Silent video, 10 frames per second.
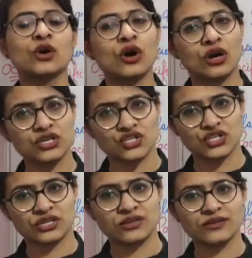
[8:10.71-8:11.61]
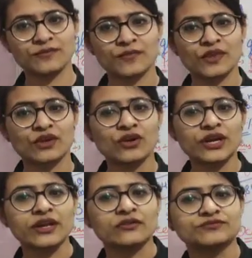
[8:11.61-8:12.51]
Ocean.
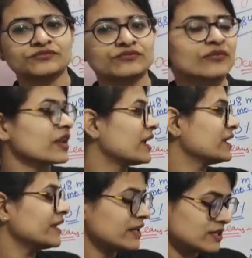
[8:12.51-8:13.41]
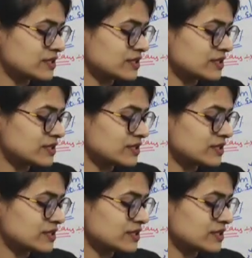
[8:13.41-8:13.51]
Okay, and it